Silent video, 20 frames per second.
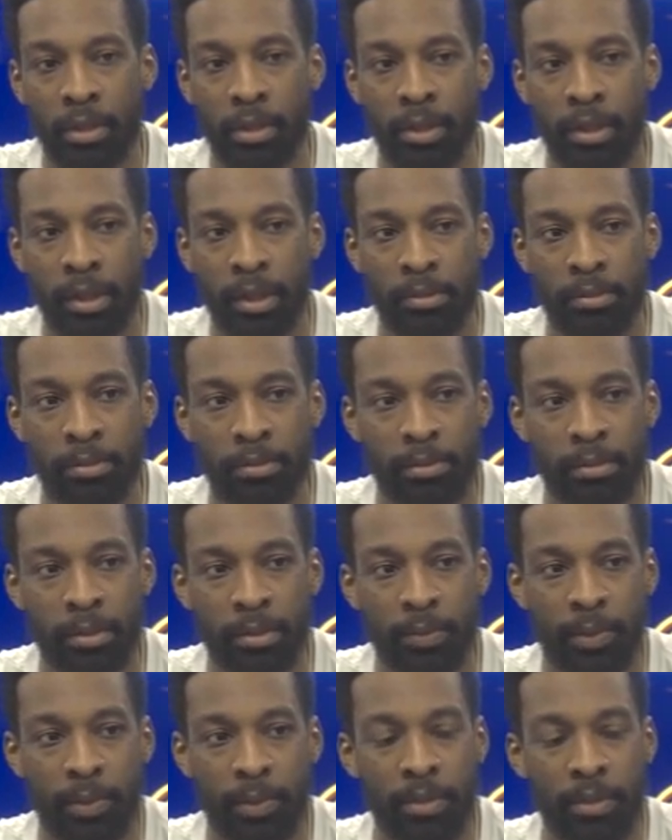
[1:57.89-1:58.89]
um, I
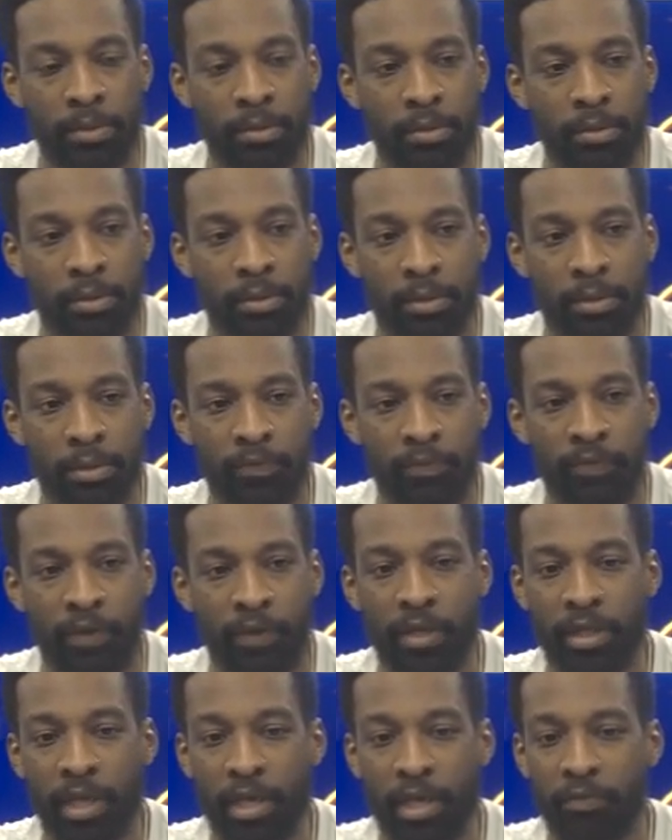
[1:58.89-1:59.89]
mean,
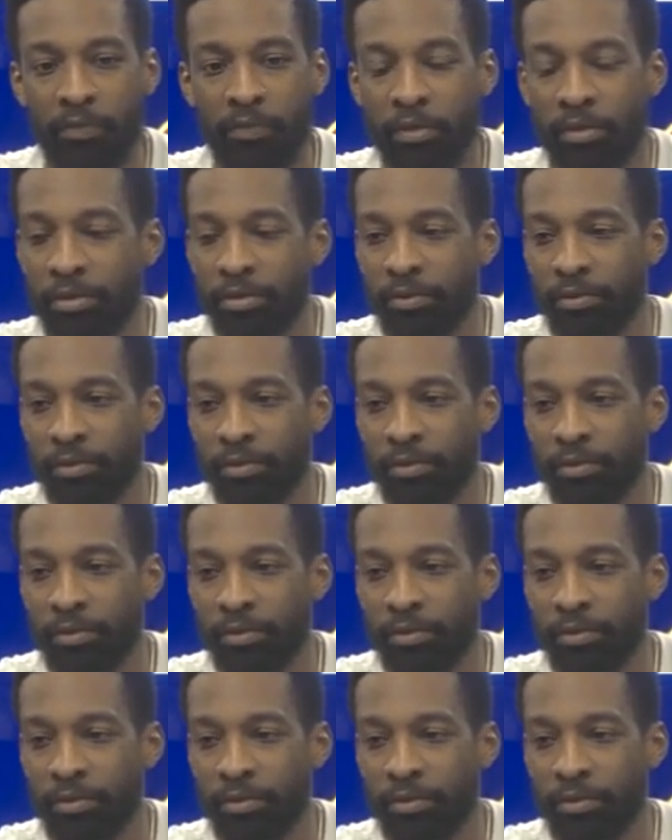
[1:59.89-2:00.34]
very thankful.